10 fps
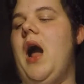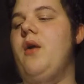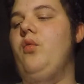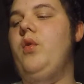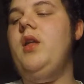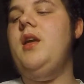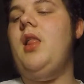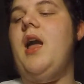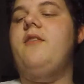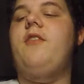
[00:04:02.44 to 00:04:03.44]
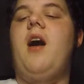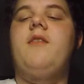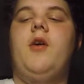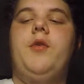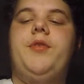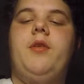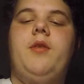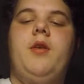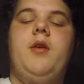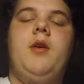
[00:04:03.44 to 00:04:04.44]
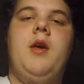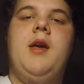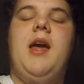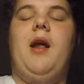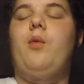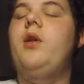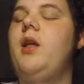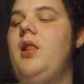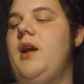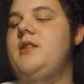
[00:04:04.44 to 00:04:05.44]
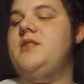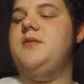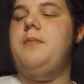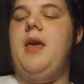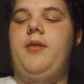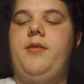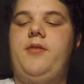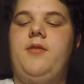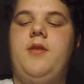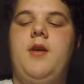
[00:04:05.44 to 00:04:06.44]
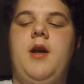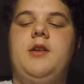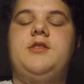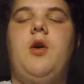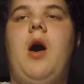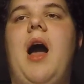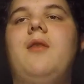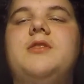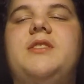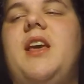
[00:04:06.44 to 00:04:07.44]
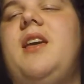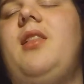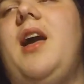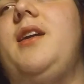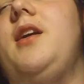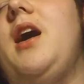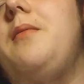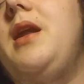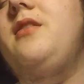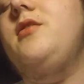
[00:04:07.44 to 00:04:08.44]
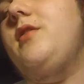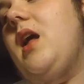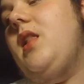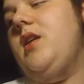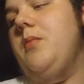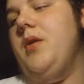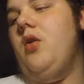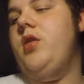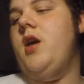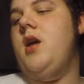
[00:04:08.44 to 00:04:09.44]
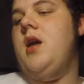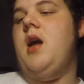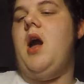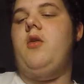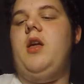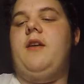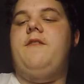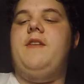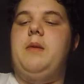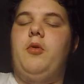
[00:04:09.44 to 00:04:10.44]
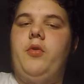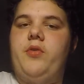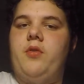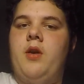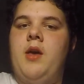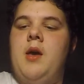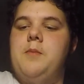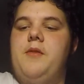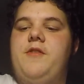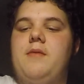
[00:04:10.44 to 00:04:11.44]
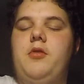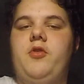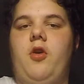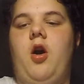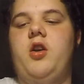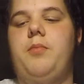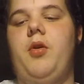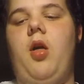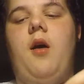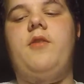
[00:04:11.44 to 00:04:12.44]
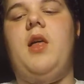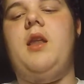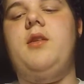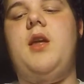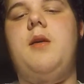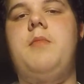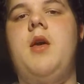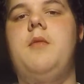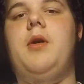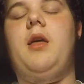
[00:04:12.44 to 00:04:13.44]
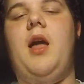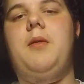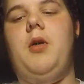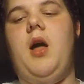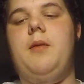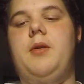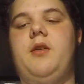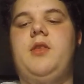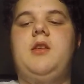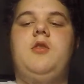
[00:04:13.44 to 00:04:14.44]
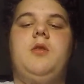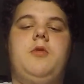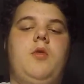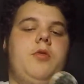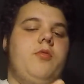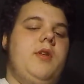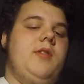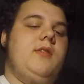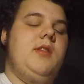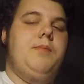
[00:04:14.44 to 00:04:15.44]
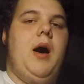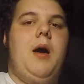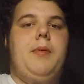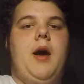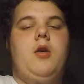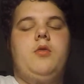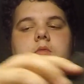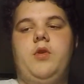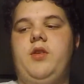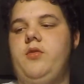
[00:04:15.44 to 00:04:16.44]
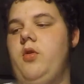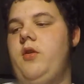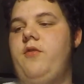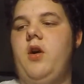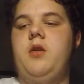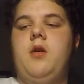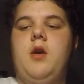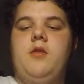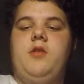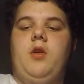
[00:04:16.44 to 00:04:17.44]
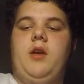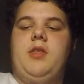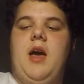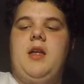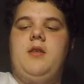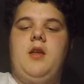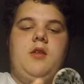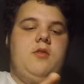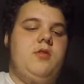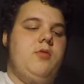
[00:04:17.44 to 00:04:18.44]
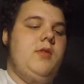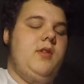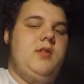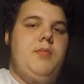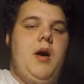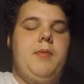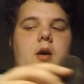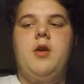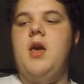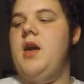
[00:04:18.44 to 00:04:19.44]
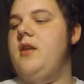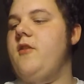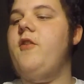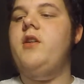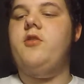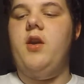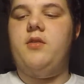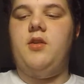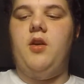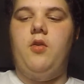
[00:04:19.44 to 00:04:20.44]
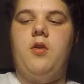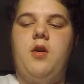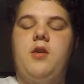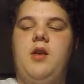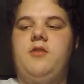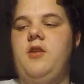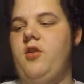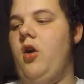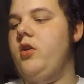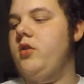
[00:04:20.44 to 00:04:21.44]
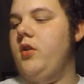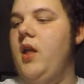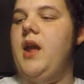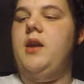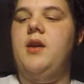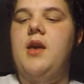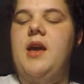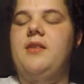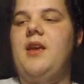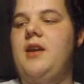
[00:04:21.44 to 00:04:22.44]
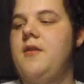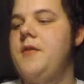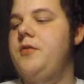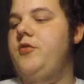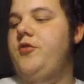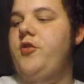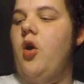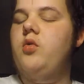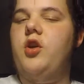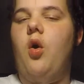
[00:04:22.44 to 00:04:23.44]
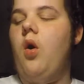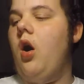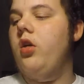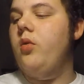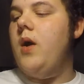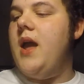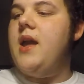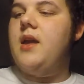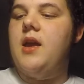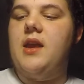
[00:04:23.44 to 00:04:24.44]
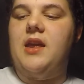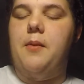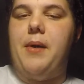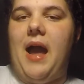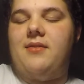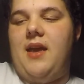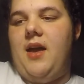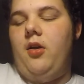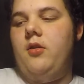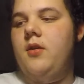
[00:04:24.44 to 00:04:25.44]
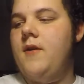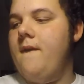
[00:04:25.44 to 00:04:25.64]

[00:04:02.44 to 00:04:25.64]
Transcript: I really like 5.0s. And I really like Smiths. So I would say like a combination of kind of like the both. I really like Feebles. But Feebles are hard to pull off a lot of the time. But I like them a lot because then you can do a 360 pop out, which is really fun. So you go like that and then you just 360 pop out. It's a fun trick to do. It's just harder to land. It's like, don't go all the way and get a back tail.